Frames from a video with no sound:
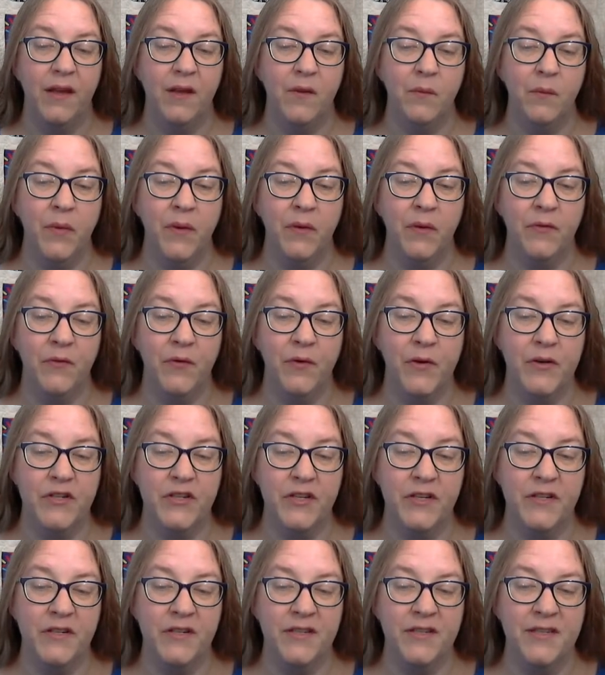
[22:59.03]
But
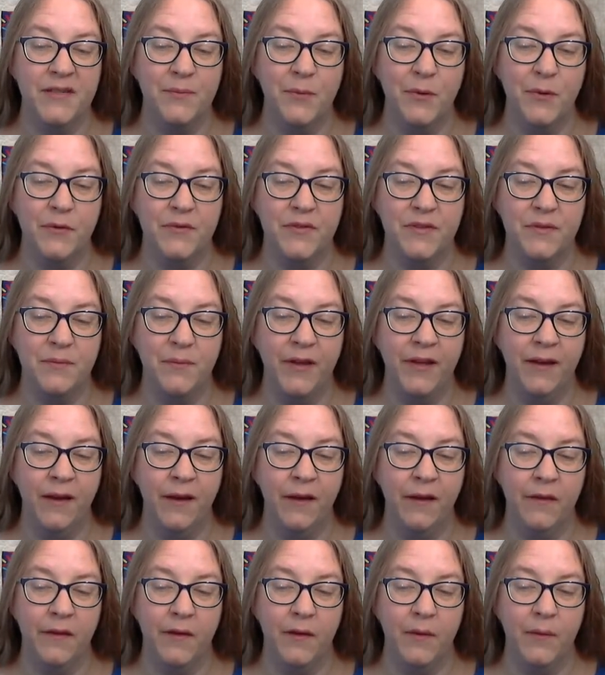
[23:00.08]
fortune disposed me
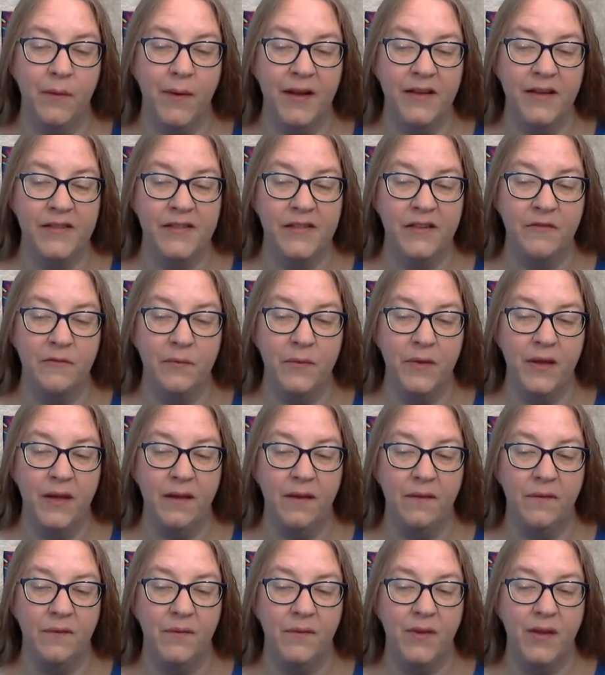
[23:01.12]
otherwise of
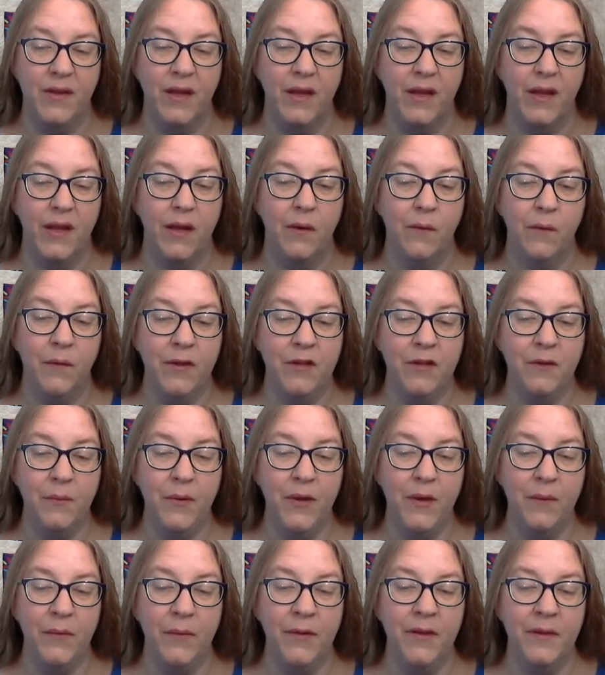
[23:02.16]
me. When the
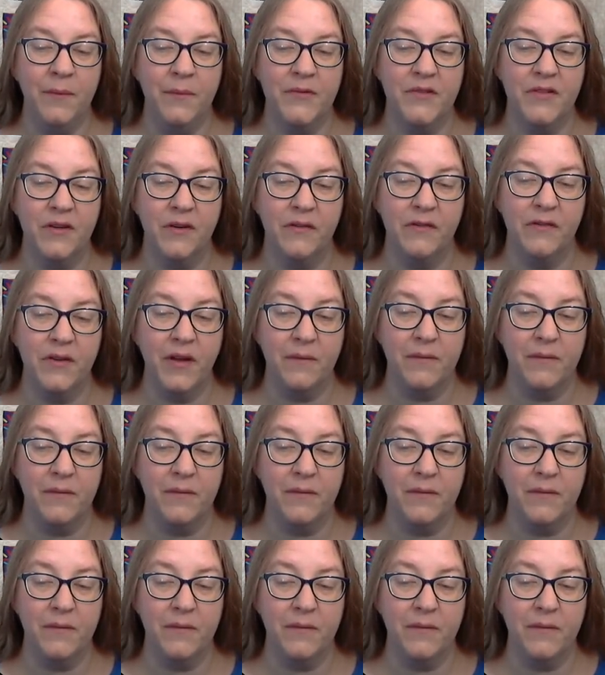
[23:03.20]
people observed I